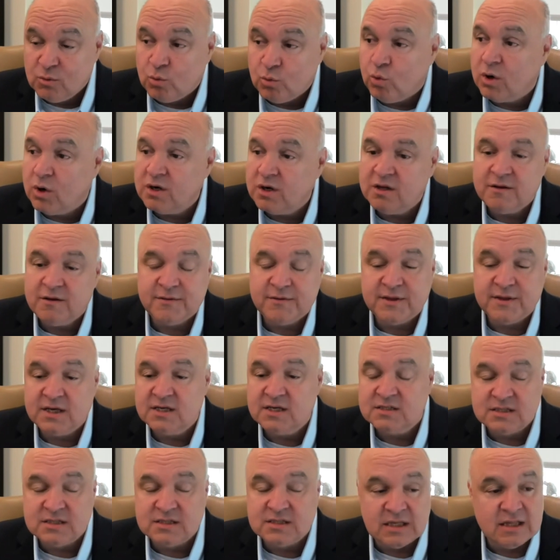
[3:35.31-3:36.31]
What are the
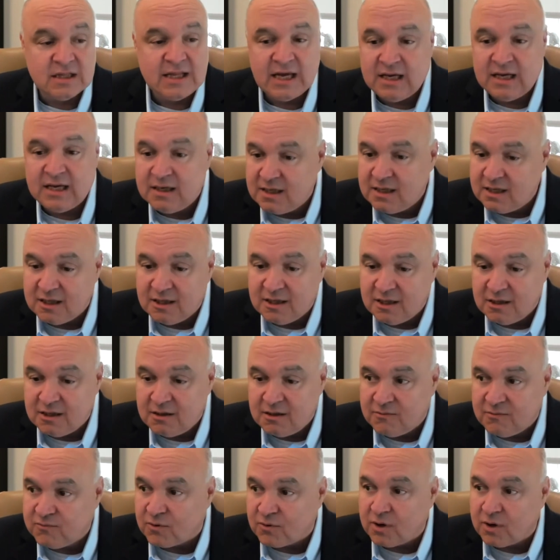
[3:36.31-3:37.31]
things that they
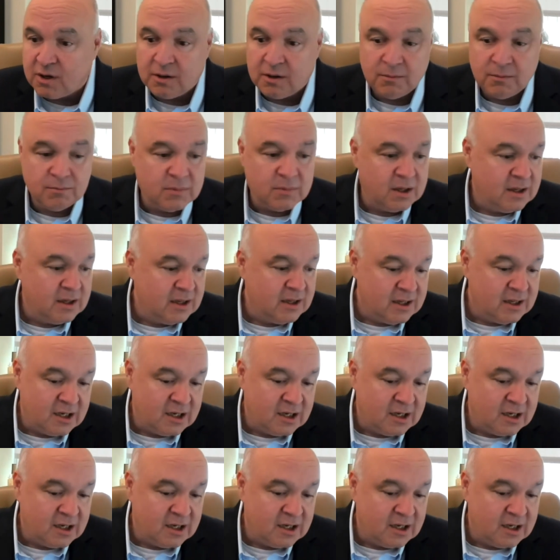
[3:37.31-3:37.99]
need from